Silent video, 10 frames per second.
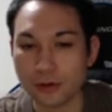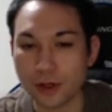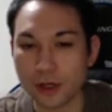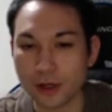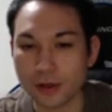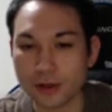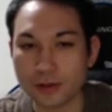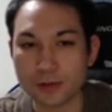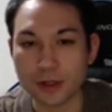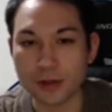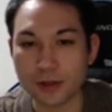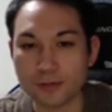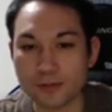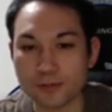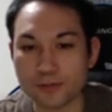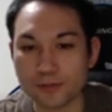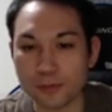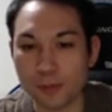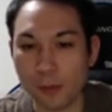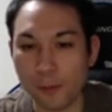Okay, this one.
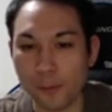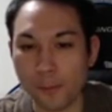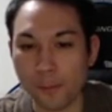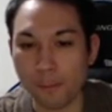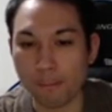Okay.